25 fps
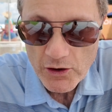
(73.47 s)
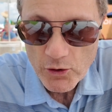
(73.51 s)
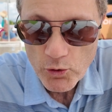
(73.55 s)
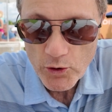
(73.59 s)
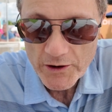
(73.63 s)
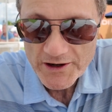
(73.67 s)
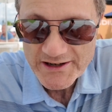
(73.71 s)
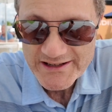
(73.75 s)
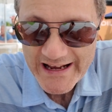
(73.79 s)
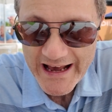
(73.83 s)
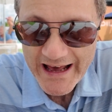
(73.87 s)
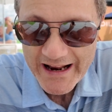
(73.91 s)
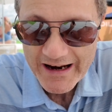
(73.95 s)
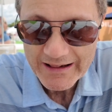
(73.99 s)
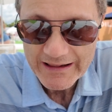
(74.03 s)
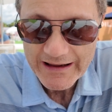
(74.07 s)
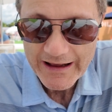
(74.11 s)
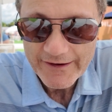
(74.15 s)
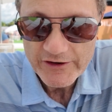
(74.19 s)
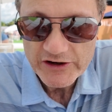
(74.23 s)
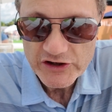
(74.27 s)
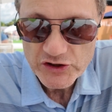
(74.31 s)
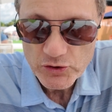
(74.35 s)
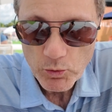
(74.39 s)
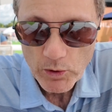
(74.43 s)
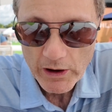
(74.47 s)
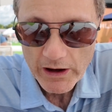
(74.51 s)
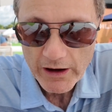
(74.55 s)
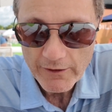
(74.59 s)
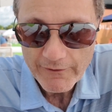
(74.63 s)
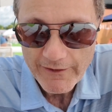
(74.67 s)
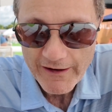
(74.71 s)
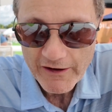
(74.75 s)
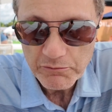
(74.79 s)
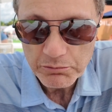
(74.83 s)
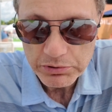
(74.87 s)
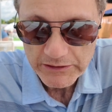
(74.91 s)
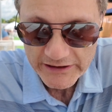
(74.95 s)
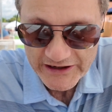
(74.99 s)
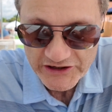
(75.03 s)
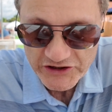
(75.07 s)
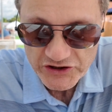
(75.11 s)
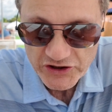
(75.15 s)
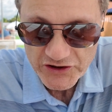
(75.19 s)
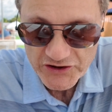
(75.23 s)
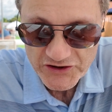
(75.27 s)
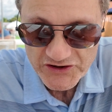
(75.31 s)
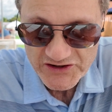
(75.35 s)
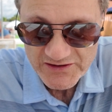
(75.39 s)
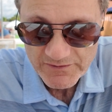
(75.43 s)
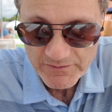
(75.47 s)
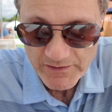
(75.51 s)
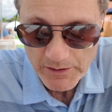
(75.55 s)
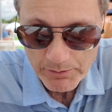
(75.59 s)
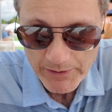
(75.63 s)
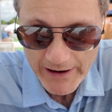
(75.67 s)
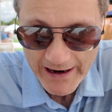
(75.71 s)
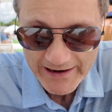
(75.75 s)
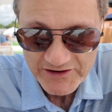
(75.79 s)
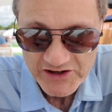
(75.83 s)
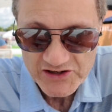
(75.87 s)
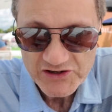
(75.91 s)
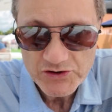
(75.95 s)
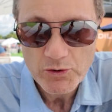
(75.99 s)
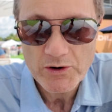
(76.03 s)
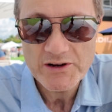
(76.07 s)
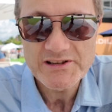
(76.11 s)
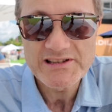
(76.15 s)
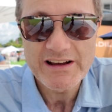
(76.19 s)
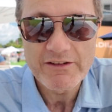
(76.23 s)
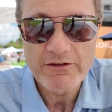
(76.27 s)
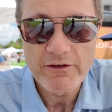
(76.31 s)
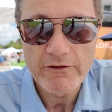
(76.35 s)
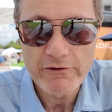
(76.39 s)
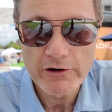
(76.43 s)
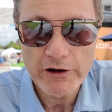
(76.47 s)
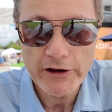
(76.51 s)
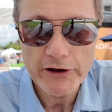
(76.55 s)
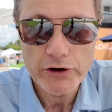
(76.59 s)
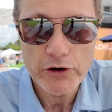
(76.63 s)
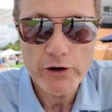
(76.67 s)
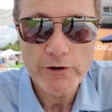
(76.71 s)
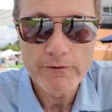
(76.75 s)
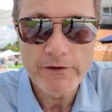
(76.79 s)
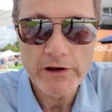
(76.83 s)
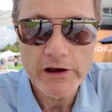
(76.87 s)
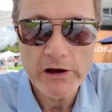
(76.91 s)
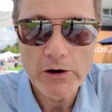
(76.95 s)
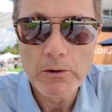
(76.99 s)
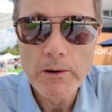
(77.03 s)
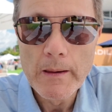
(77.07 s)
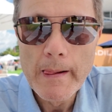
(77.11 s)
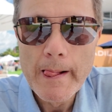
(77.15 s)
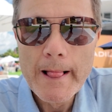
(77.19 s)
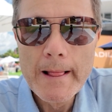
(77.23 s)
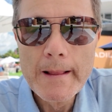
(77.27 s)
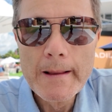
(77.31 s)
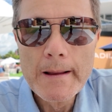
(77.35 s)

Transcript: Court 10, 11, 12 have bleachers. The practice courts, they have a really good view.